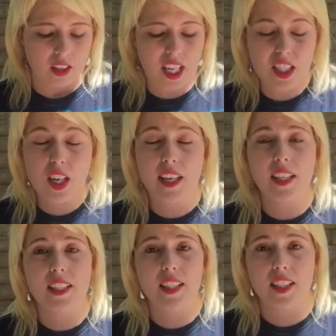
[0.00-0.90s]
It's
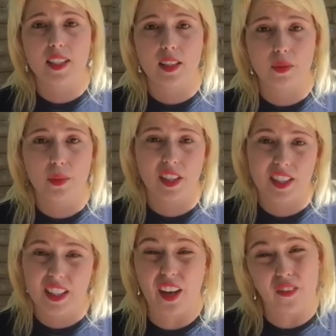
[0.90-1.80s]
not a necessity, but
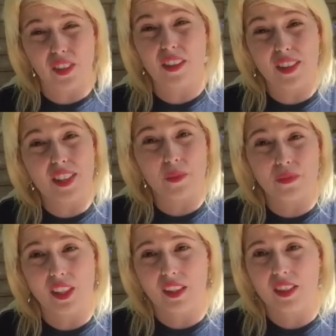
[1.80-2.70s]
it's definitely
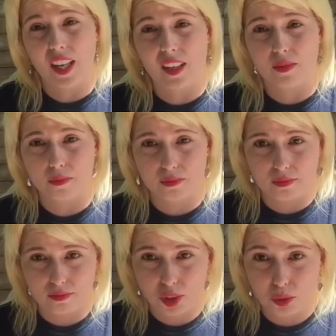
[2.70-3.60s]
something that
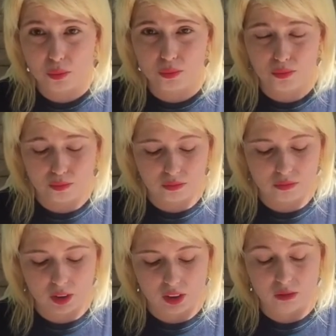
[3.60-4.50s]
you
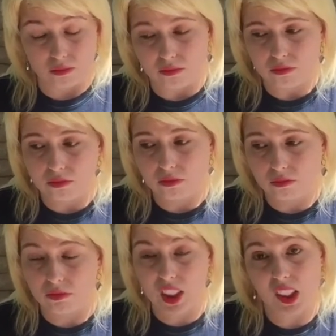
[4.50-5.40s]
will
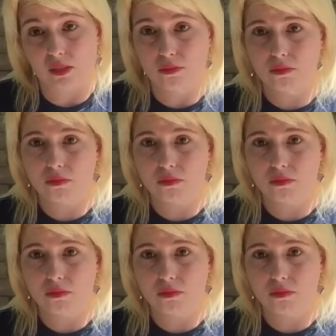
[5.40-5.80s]
need.